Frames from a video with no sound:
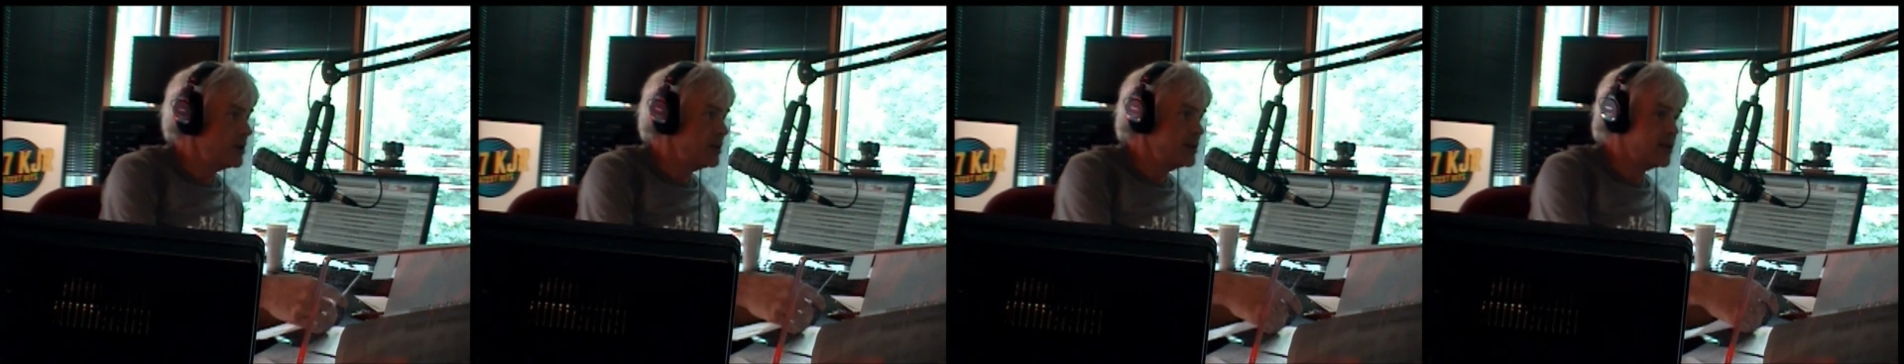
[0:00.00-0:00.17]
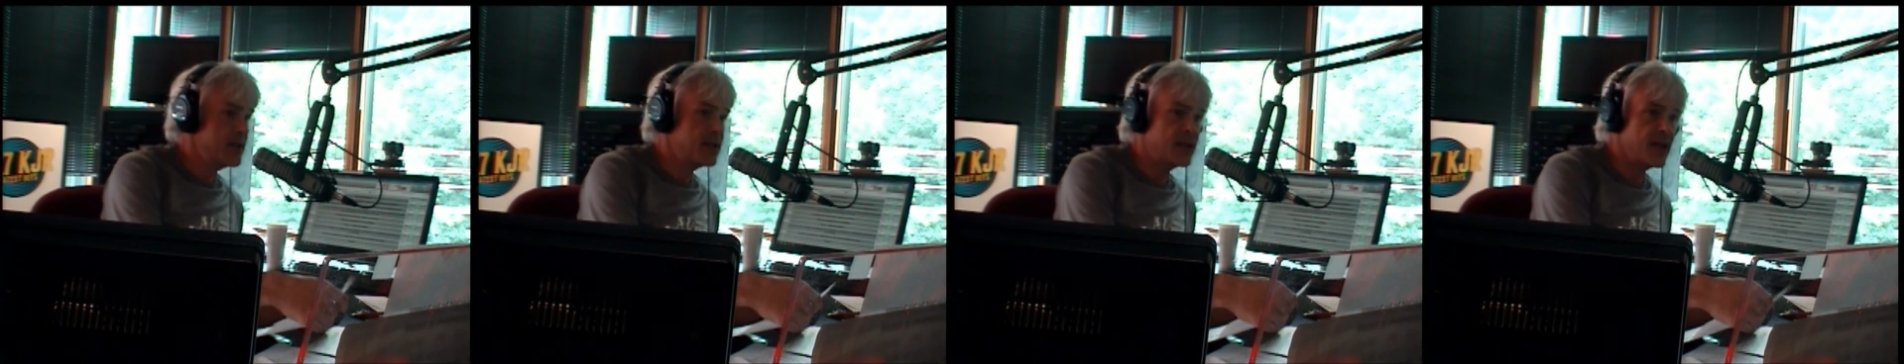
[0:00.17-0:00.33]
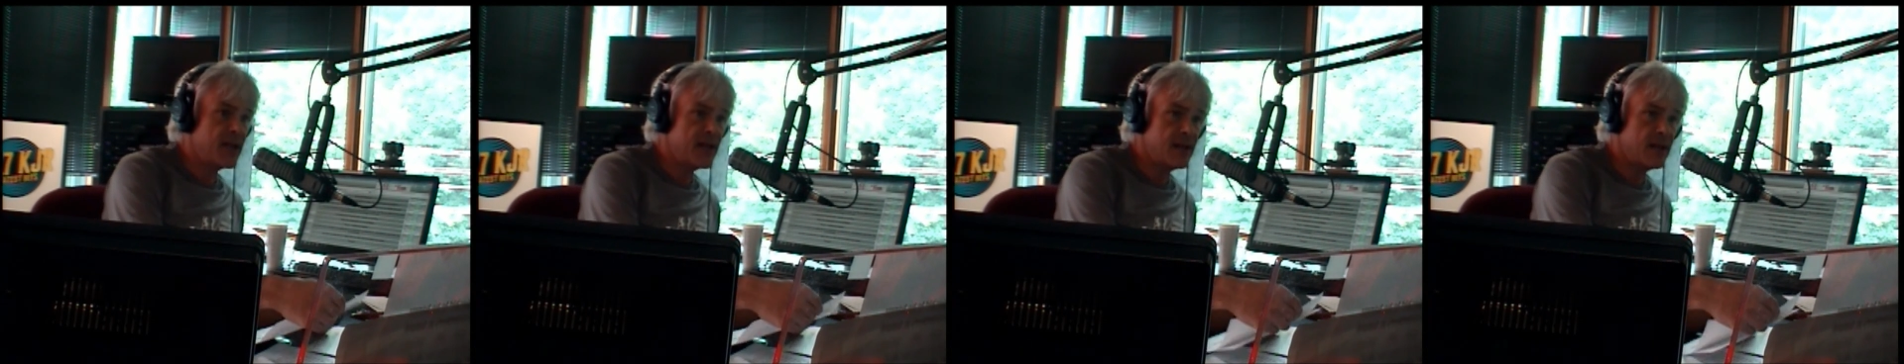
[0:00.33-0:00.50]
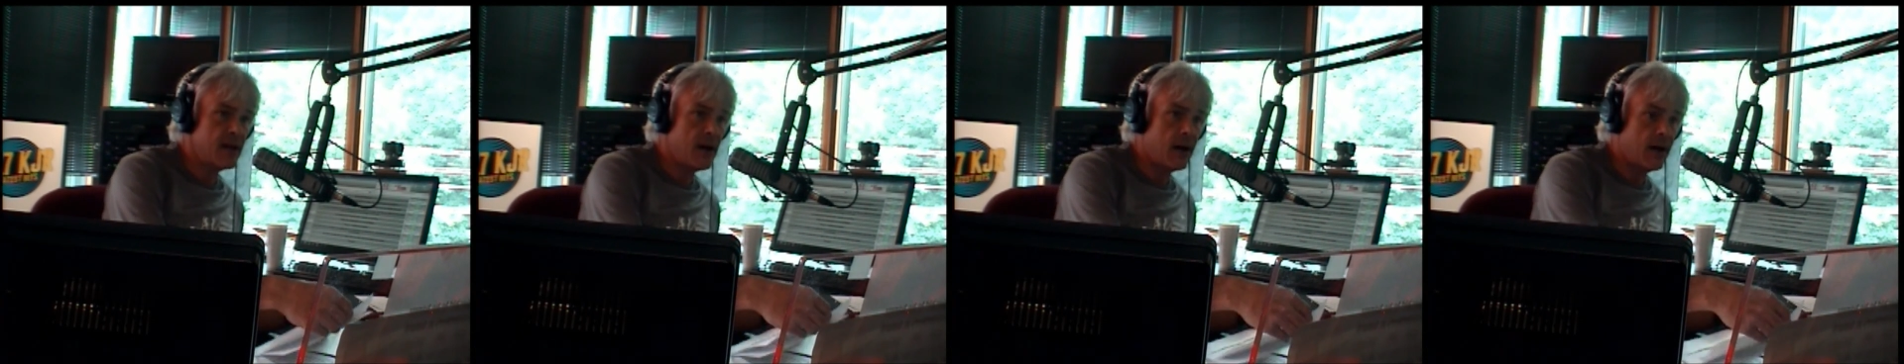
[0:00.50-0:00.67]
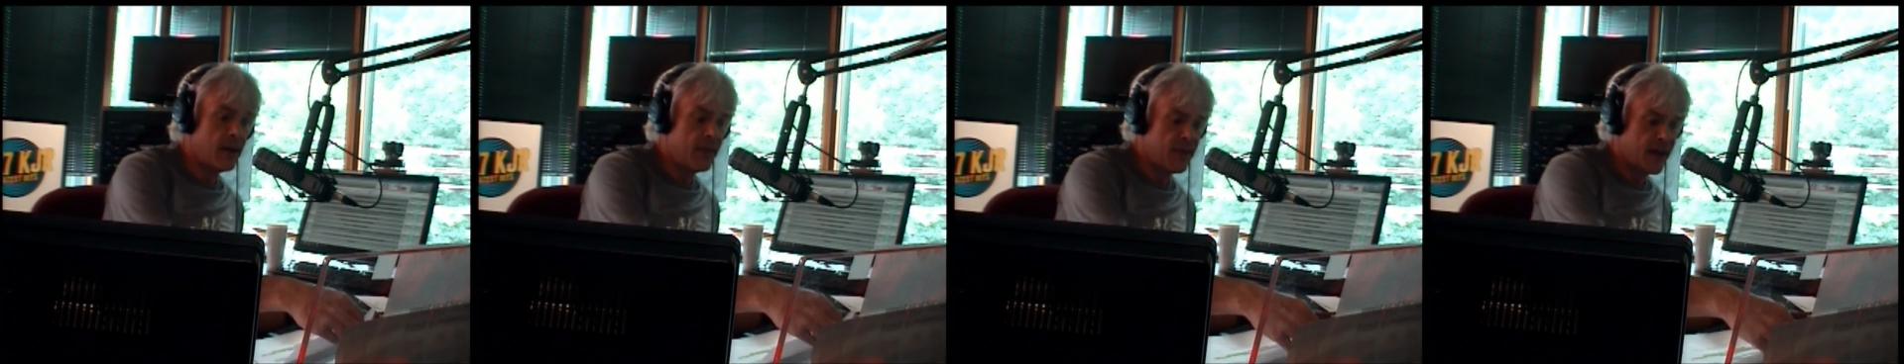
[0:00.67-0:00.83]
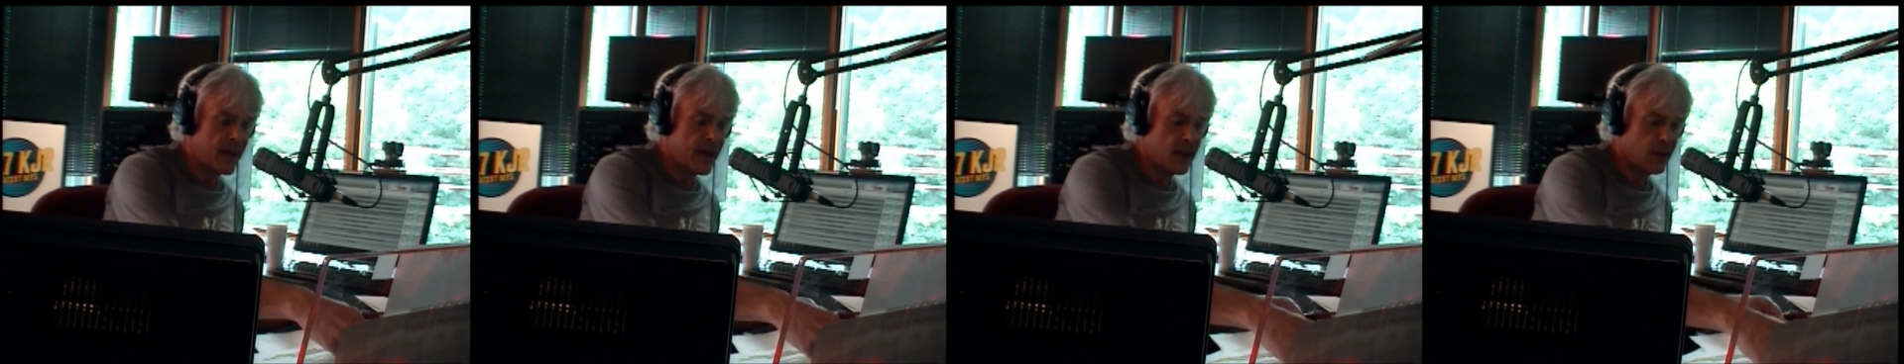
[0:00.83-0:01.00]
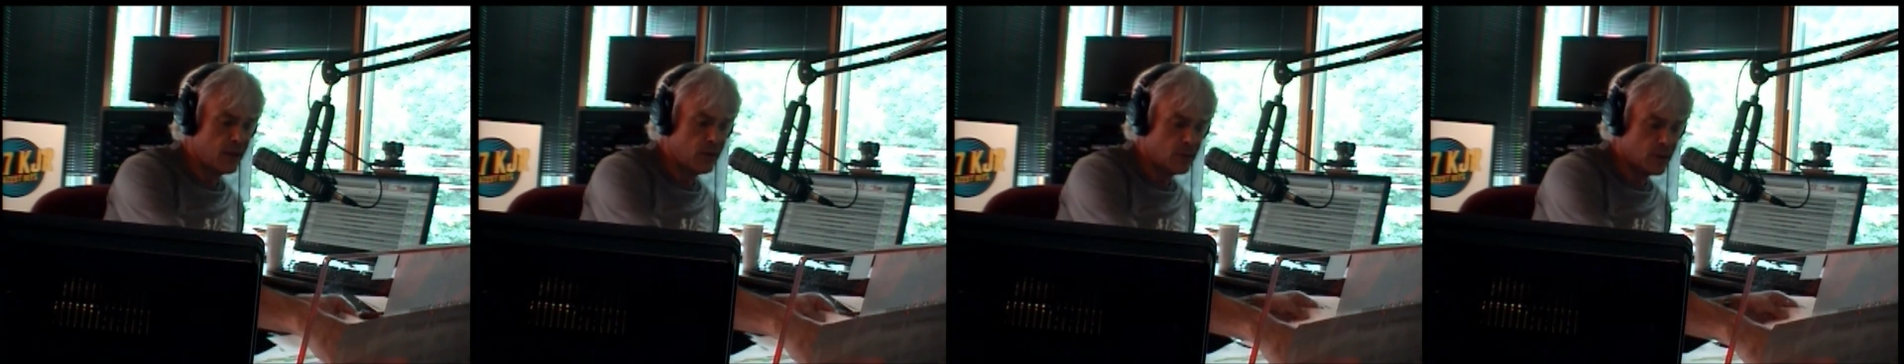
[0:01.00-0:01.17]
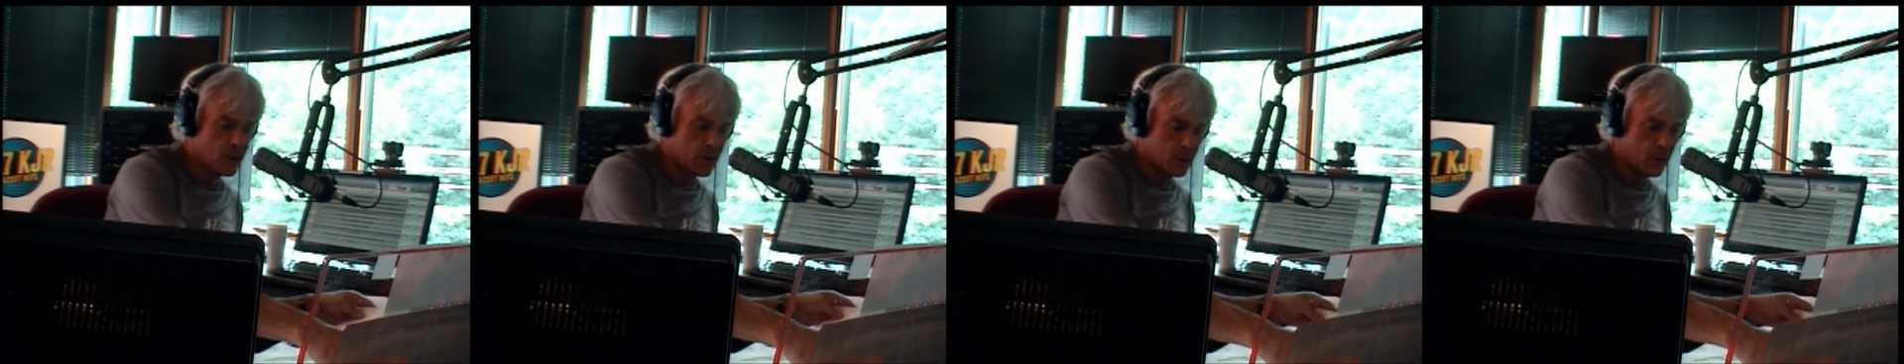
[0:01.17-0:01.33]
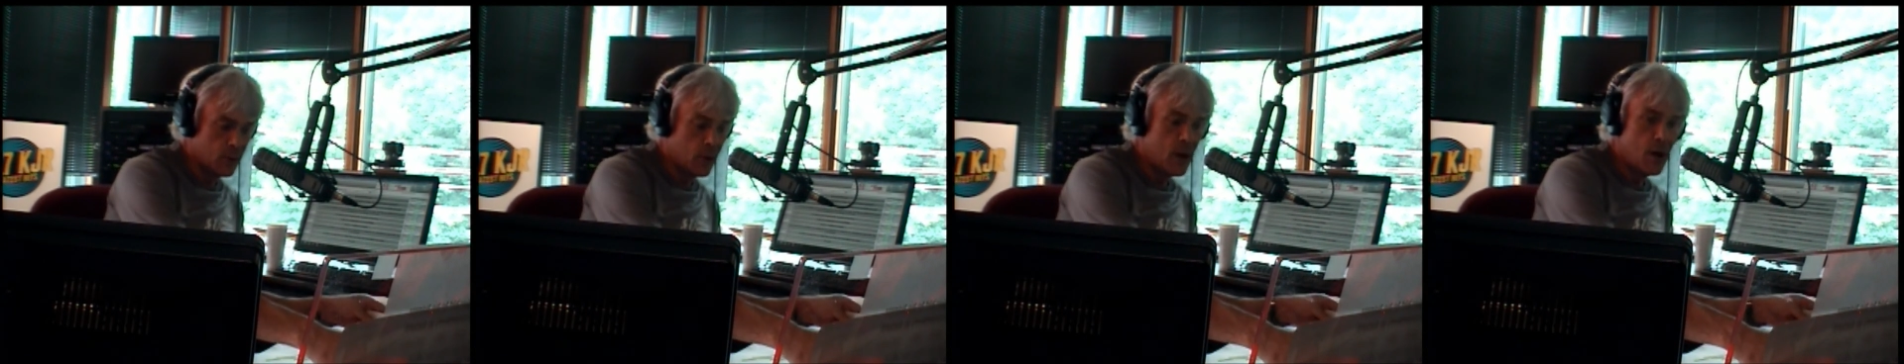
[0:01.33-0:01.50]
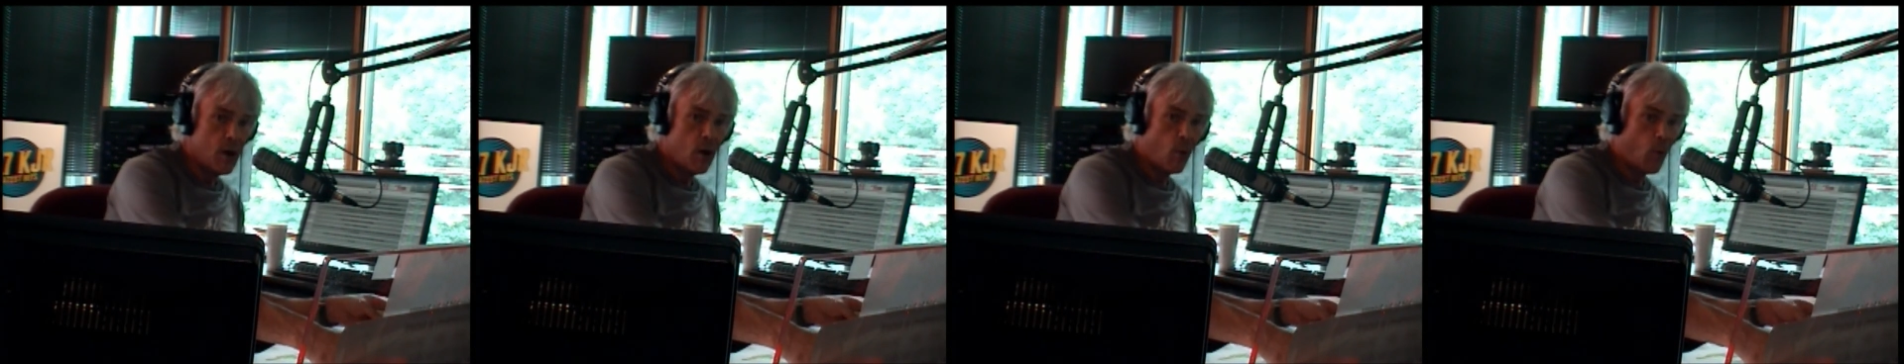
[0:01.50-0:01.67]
to say thank you to